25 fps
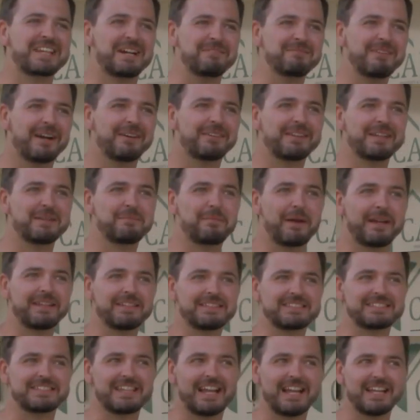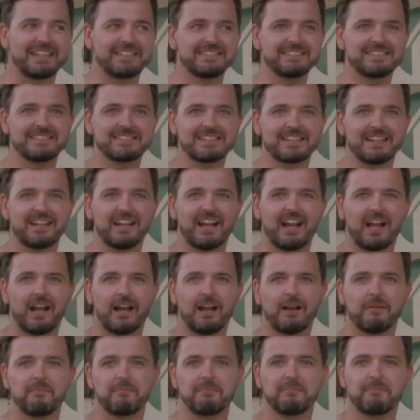came down here to paint the stand.
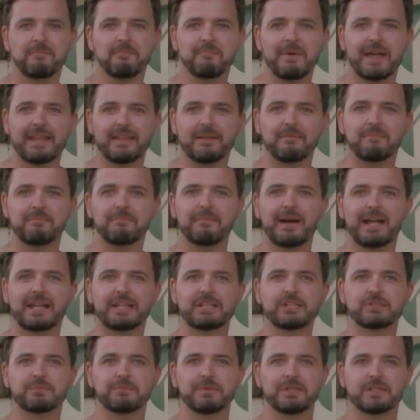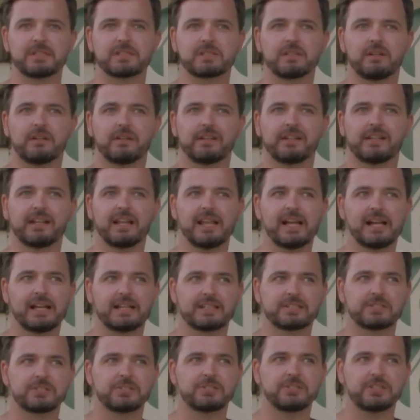Um, met the management side
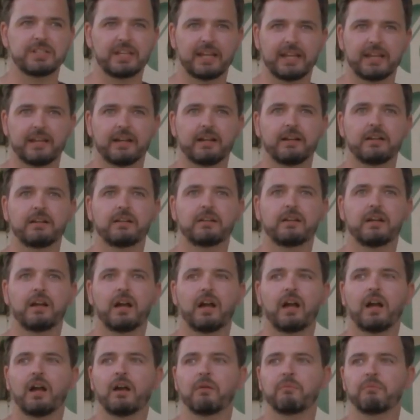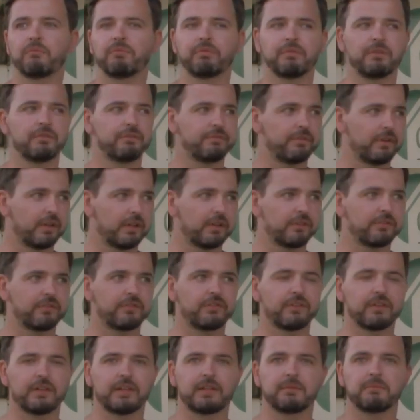last year um, from the first
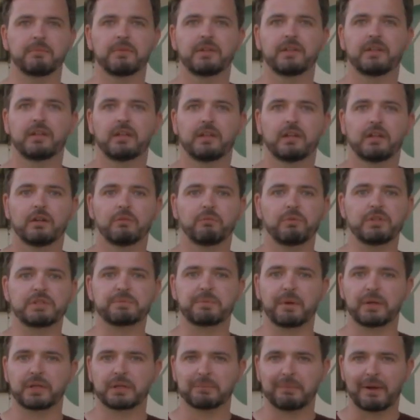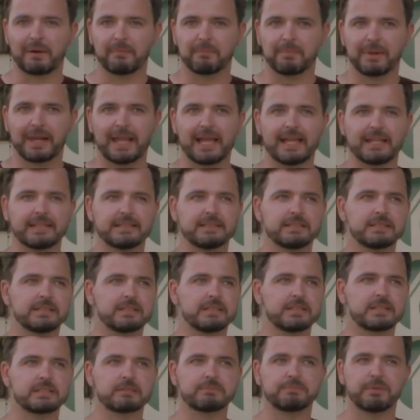team. We spoke about plans
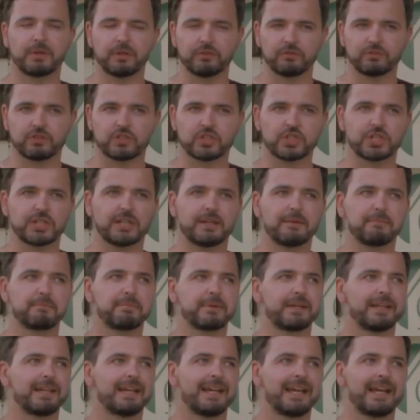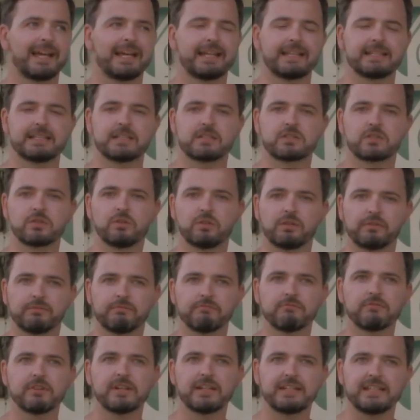and sponsorship and sort
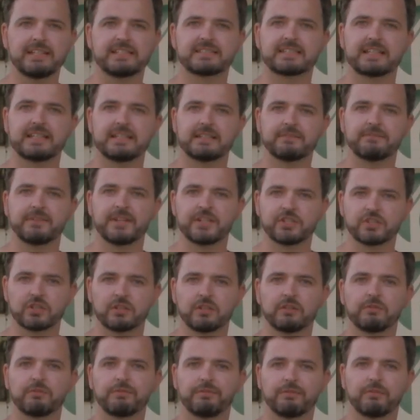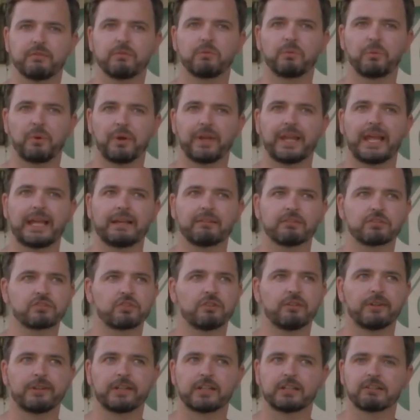of really see the vision of what they are
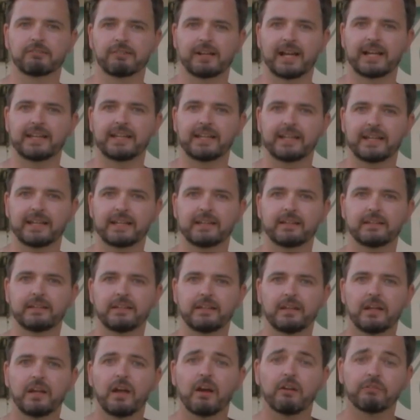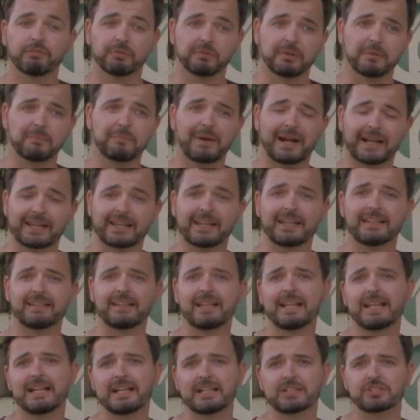trying to create here from the back end
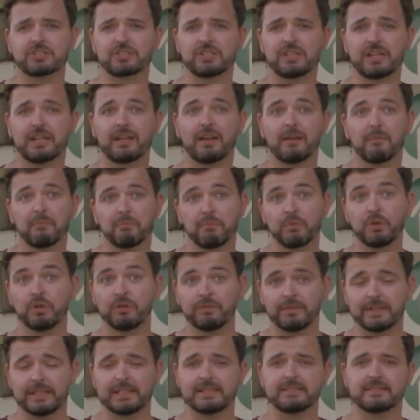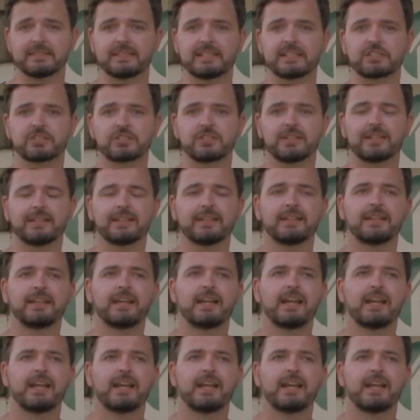of last year moving into this year